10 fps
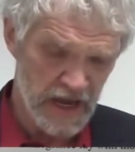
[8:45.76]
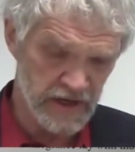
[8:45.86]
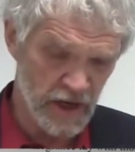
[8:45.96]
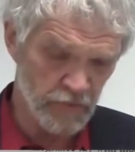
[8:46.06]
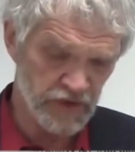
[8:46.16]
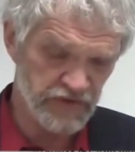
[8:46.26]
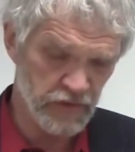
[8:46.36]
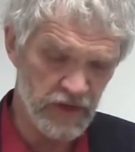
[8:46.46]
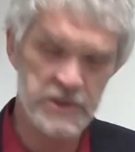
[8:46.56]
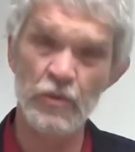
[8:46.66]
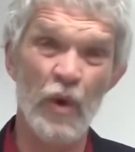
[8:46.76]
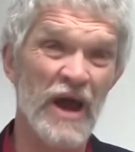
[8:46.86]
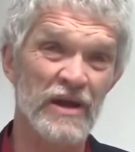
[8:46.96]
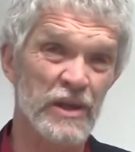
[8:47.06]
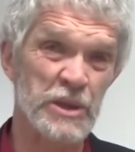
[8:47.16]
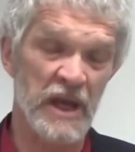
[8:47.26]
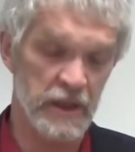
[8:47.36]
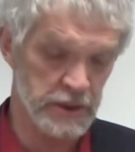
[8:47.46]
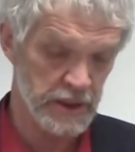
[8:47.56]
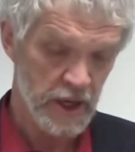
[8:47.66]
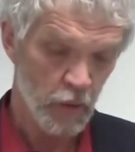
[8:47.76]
Number 2 doesn't want any change.